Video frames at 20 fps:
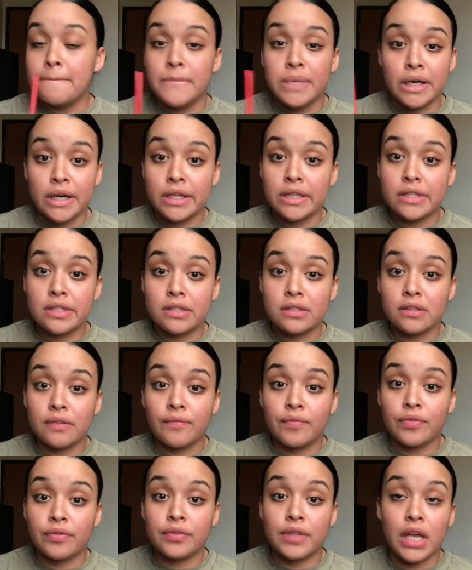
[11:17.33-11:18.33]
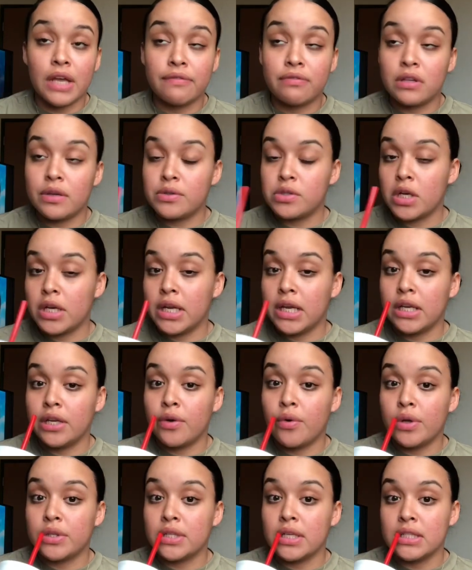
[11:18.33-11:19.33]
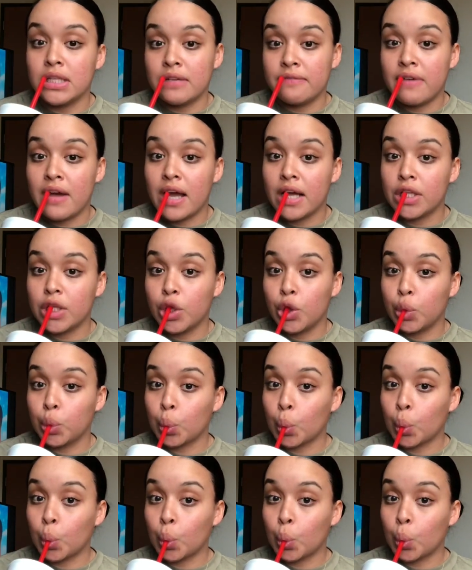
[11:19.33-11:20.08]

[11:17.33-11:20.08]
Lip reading: But thankfully, we started going to the defact.